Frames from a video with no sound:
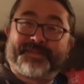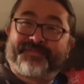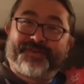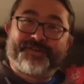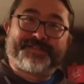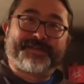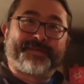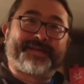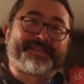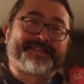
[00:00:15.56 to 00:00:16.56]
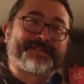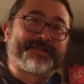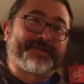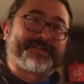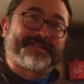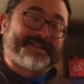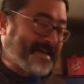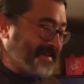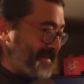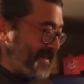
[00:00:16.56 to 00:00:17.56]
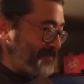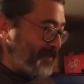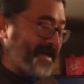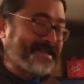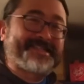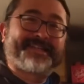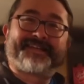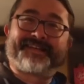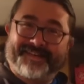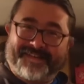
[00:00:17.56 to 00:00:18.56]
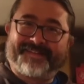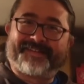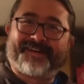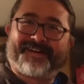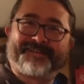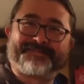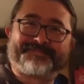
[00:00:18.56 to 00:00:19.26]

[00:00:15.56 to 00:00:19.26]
the first thing we need to do is to get these bags in the car.